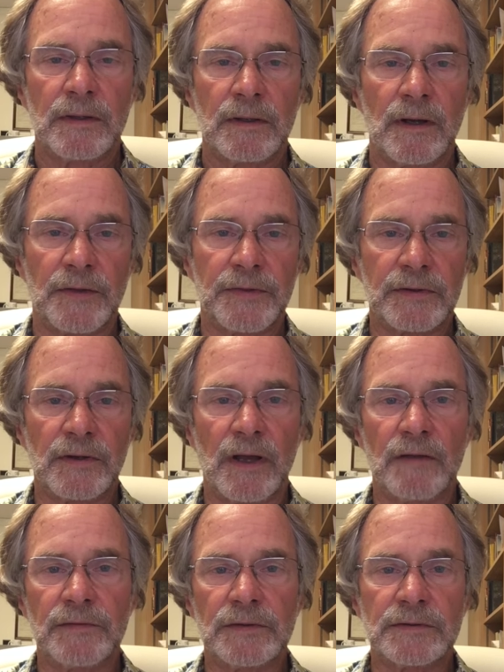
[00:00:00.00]
Gothic
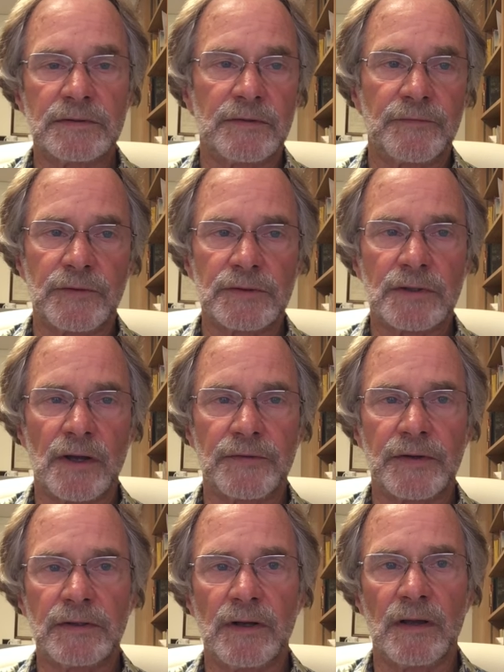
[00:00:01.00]
novels, the first
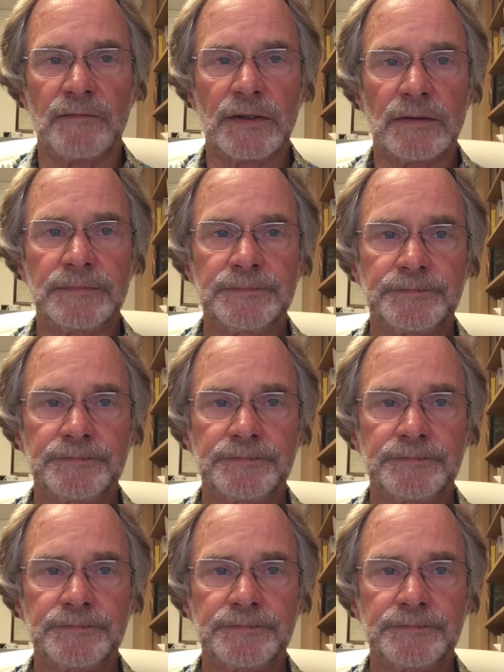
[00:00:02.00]
Gothic novel